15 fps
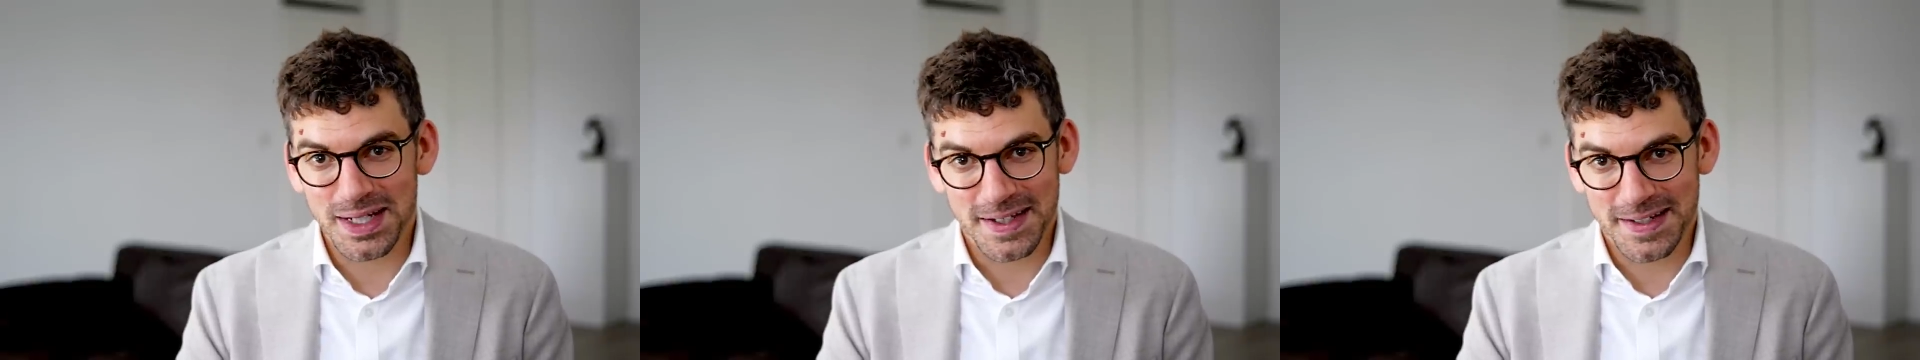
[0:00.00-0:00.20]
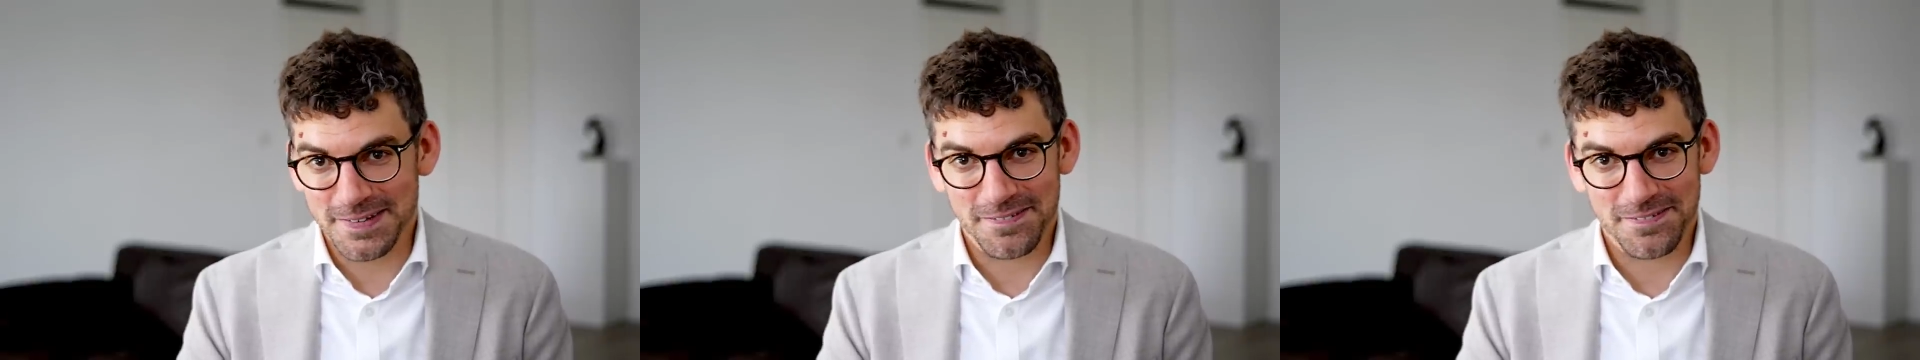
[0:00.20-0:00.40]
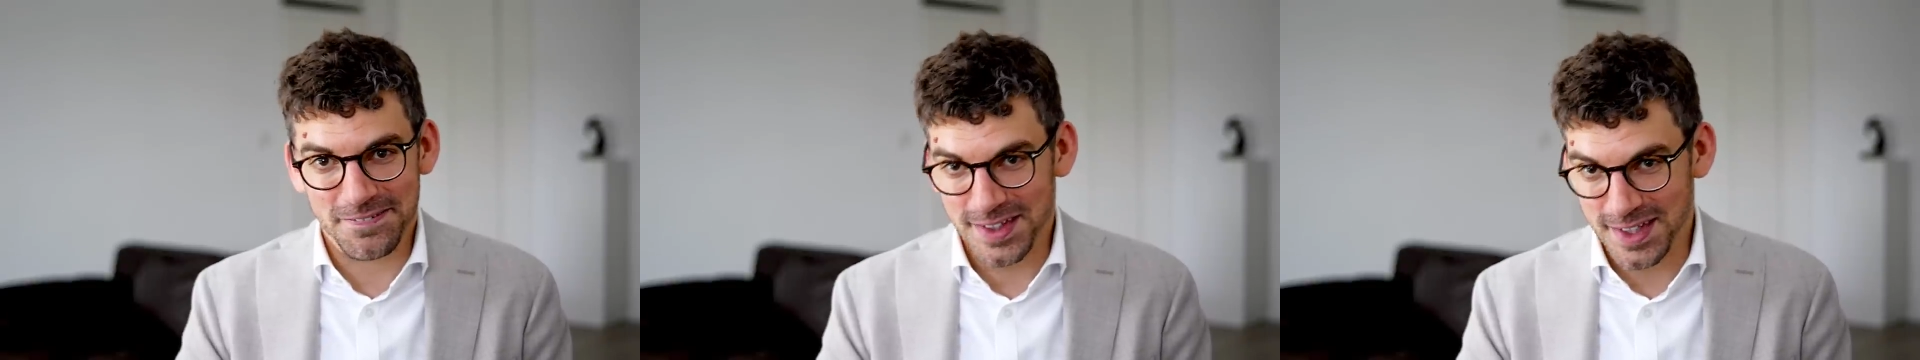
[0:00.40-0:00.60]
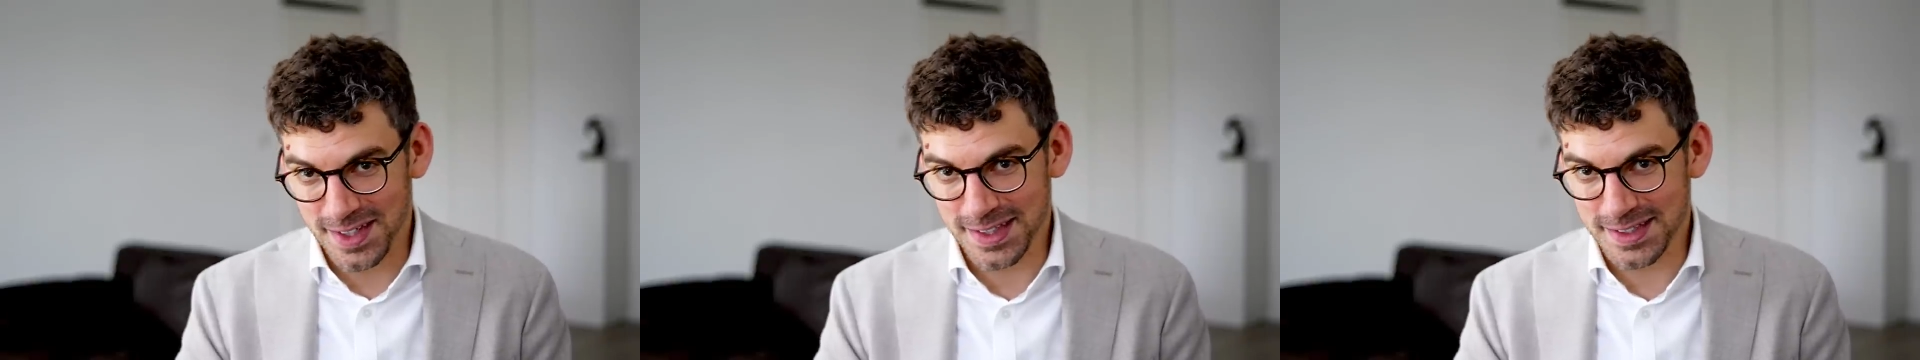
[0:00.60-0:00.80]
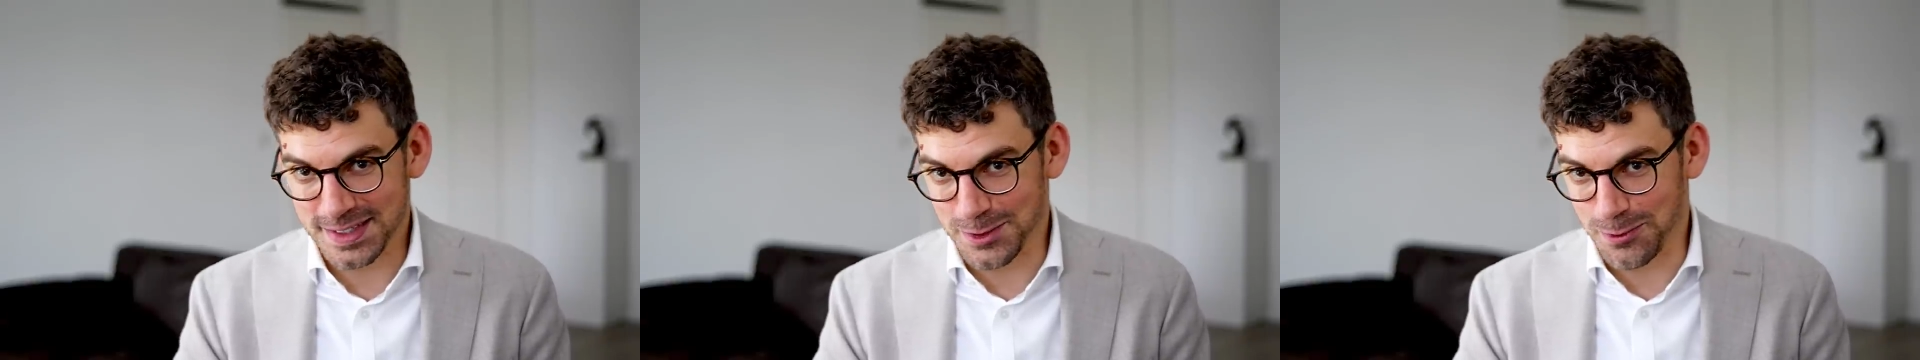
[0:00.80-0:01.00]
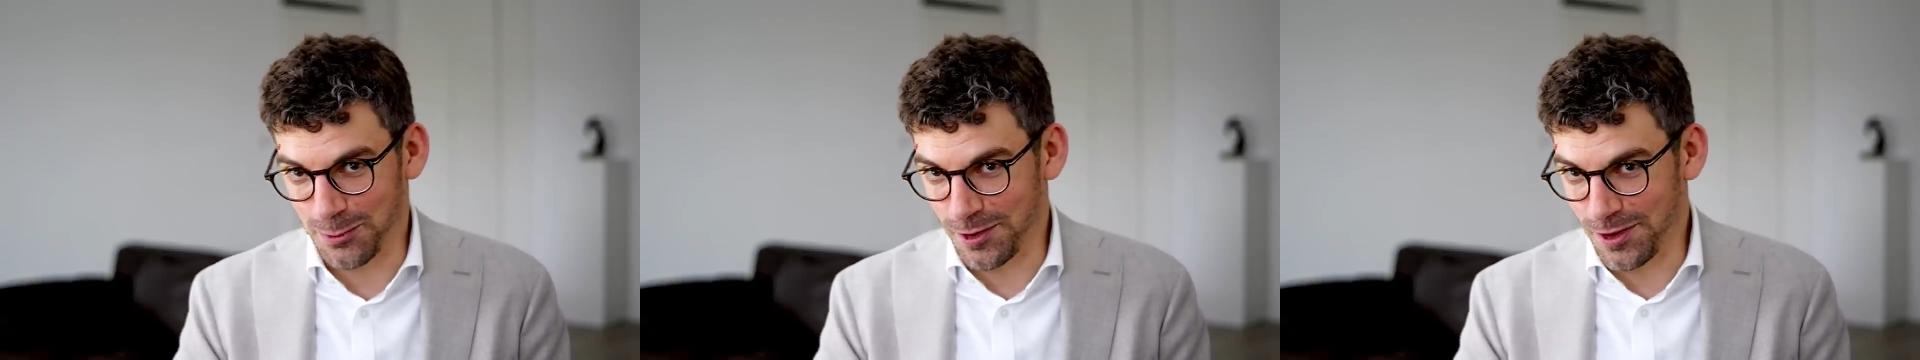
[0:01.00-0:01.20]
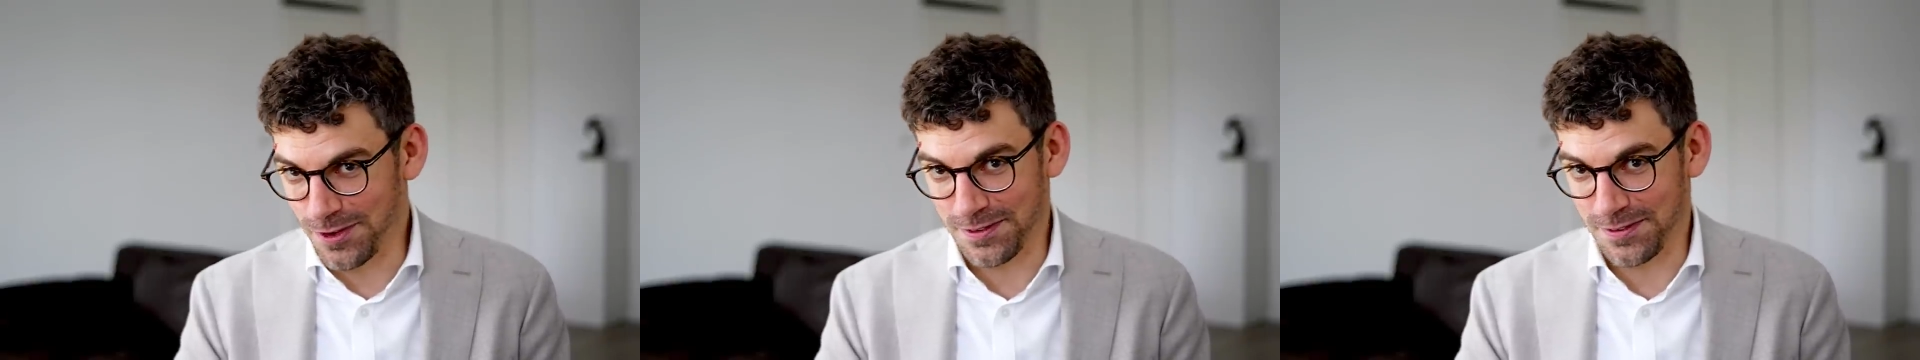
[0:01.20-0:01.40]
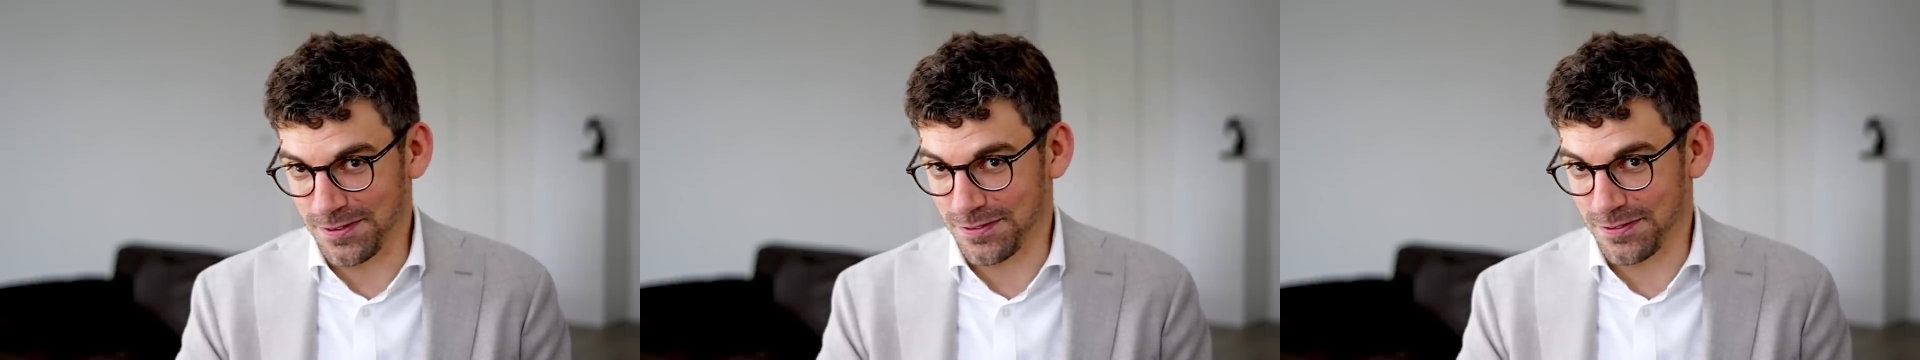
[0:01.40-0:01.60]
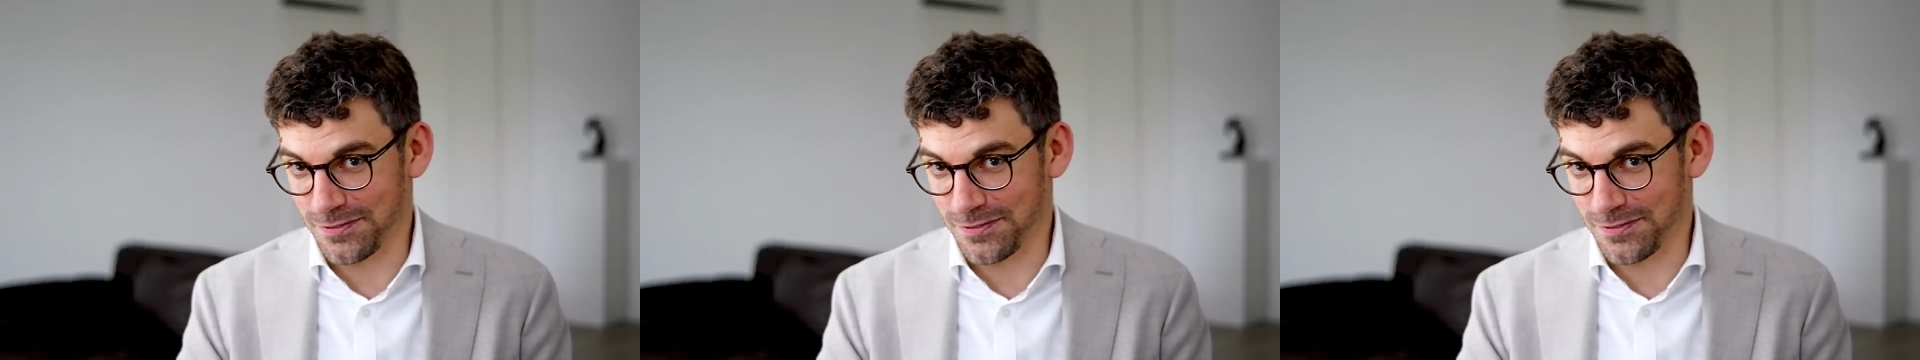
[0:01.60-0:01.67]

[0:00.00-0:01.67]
like a phoenix risen